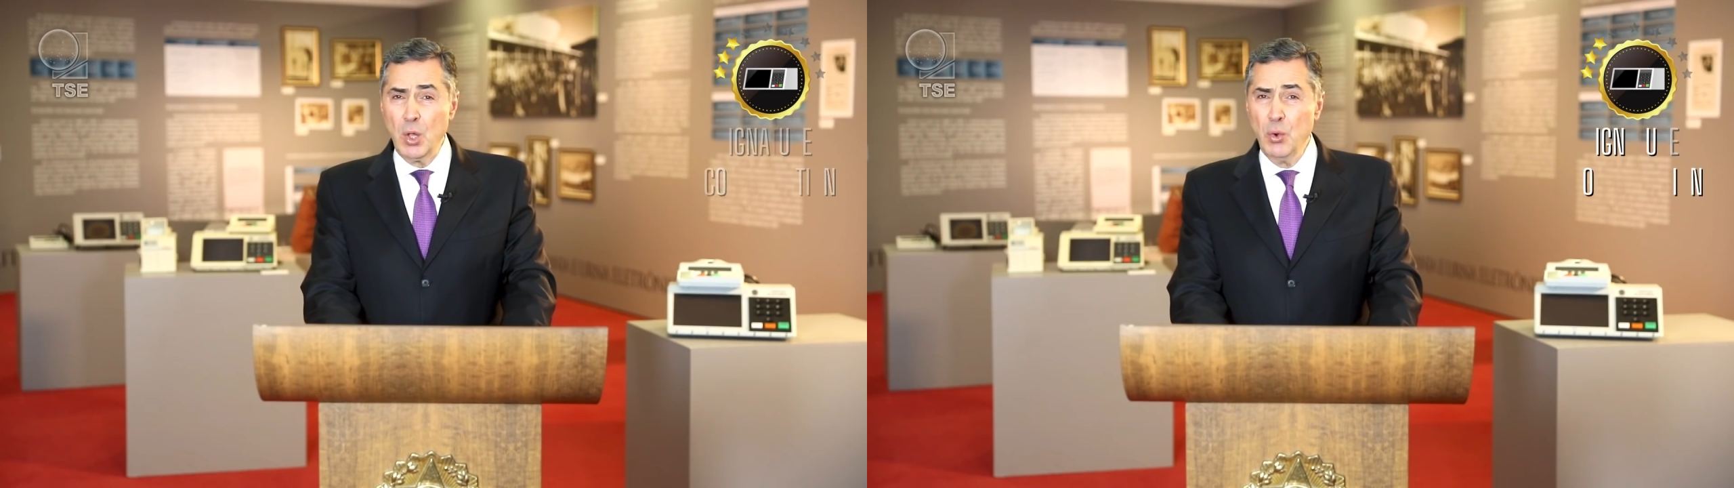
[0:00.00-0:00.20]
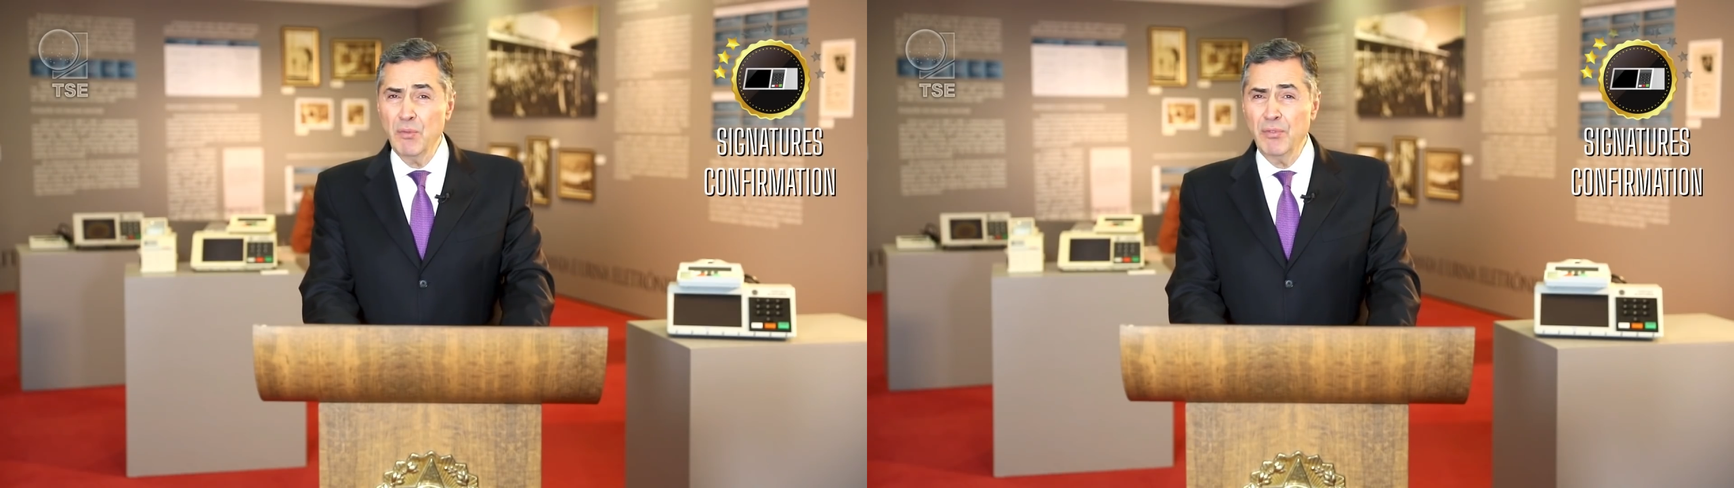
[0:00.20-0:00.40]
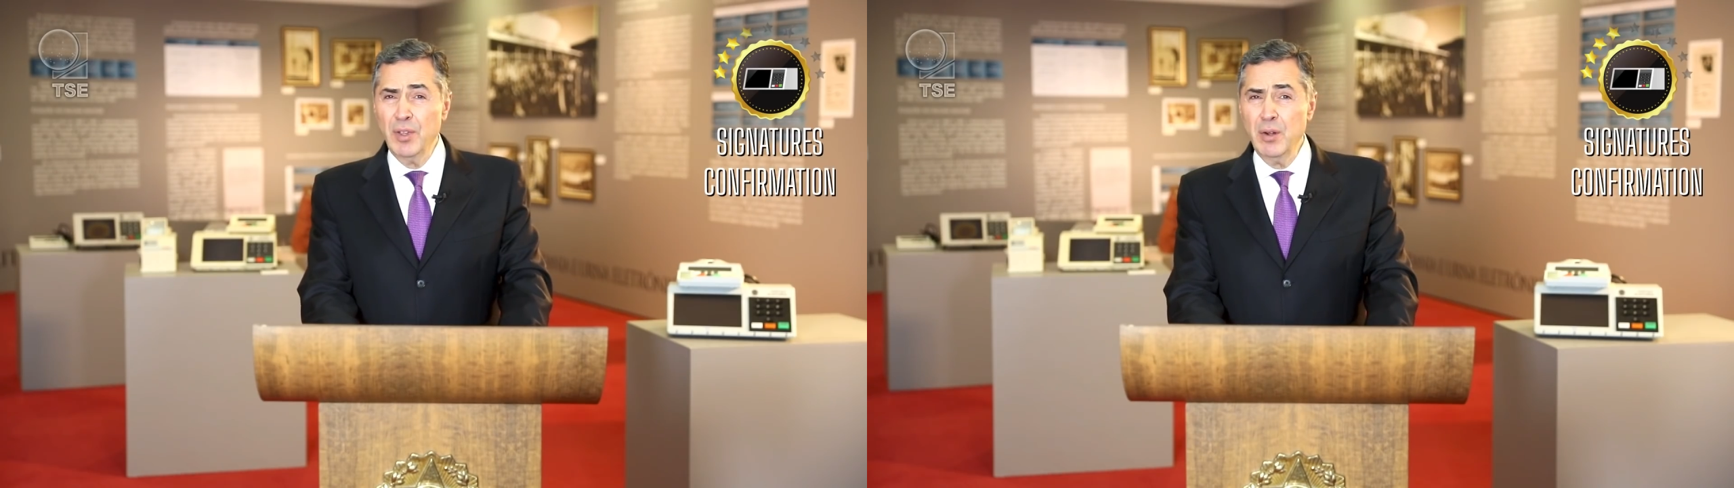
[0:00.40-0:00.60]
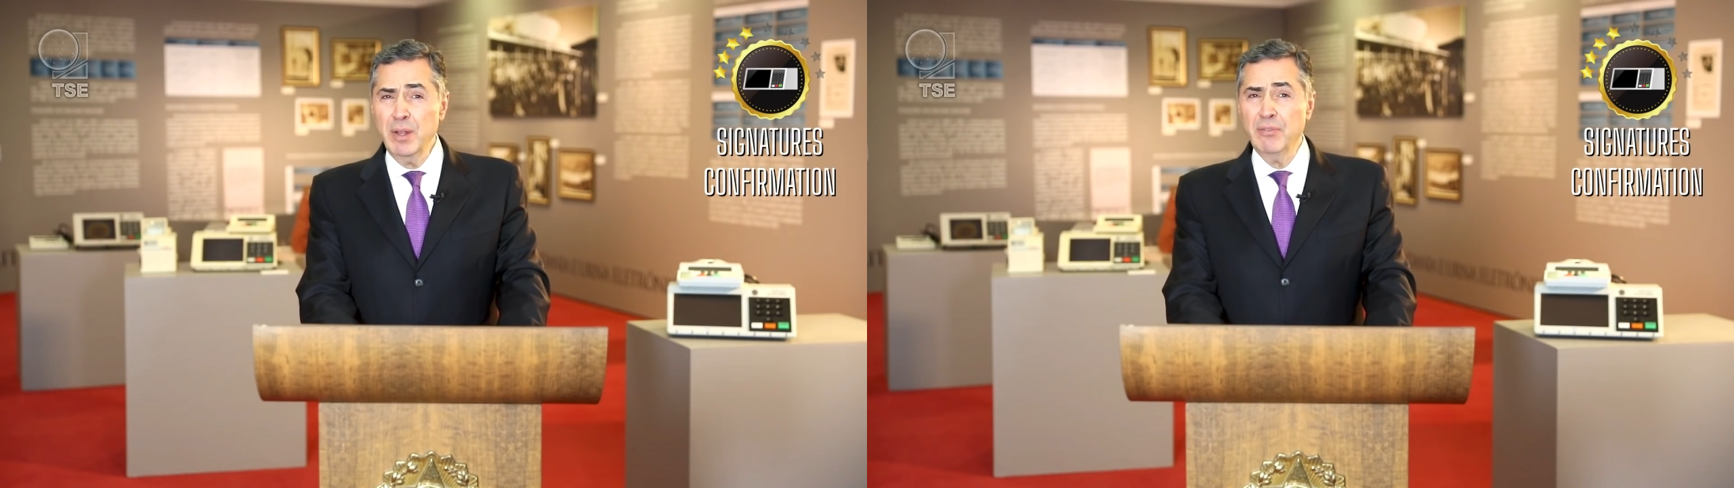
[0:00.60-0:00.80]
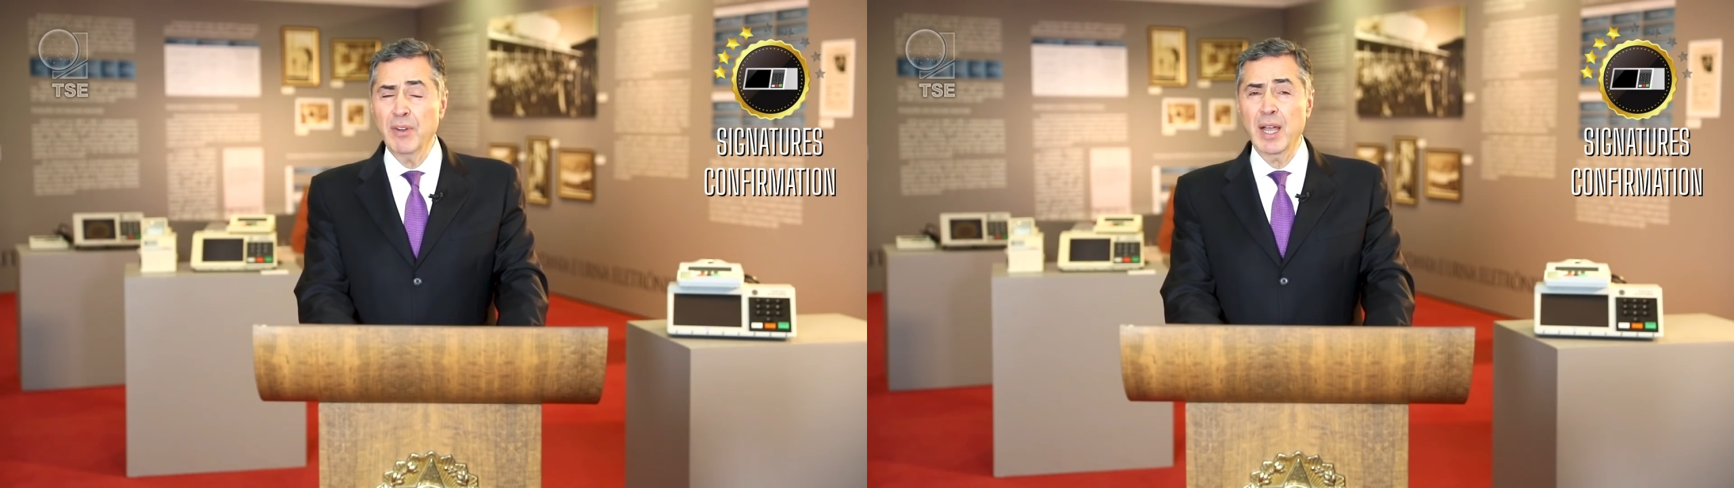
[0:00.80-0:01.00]
who
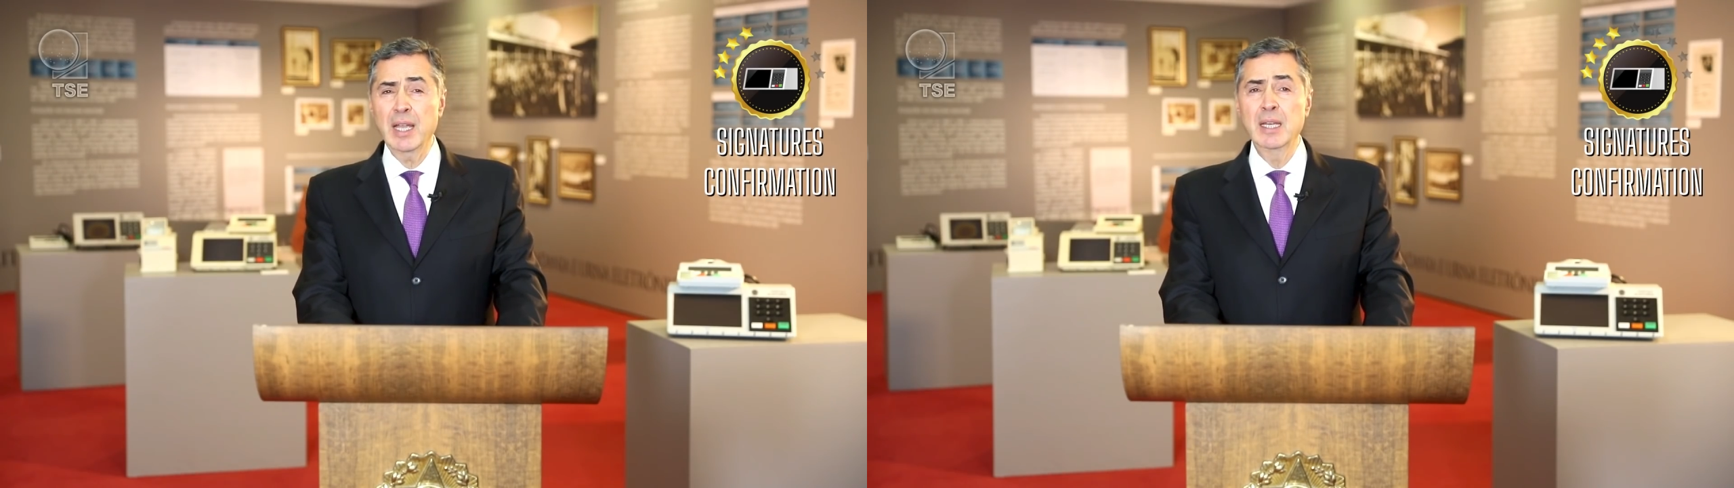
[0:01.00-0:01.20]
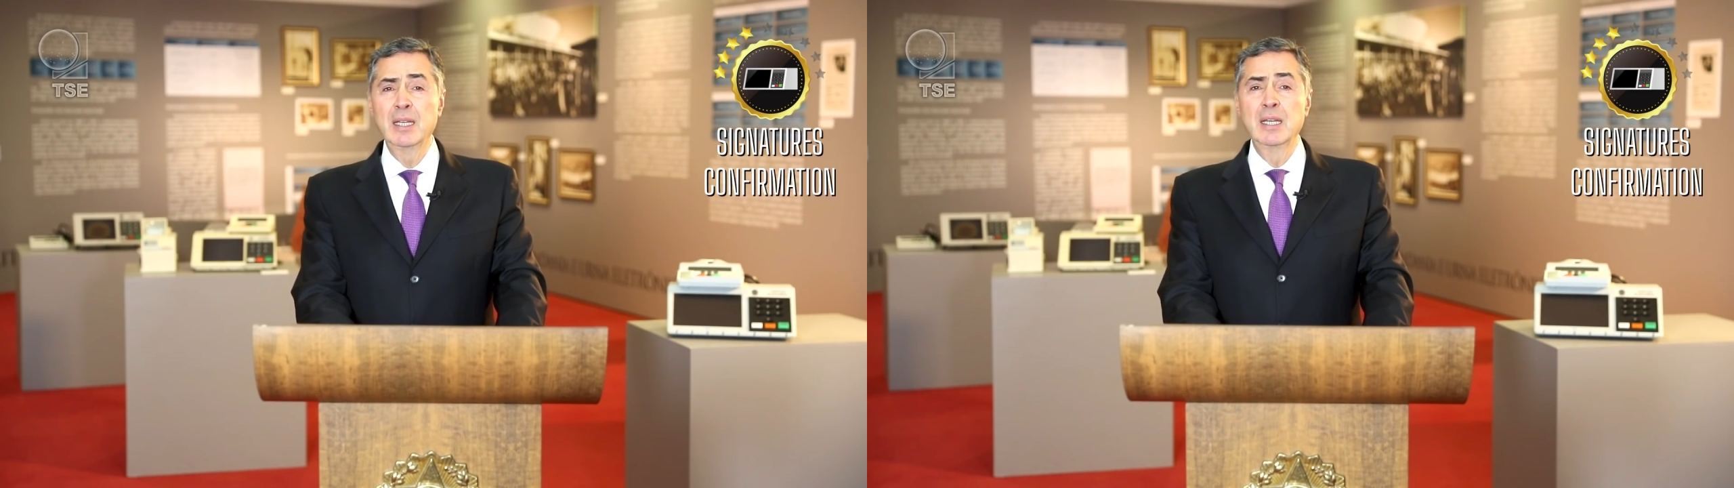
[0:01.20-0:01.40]
verify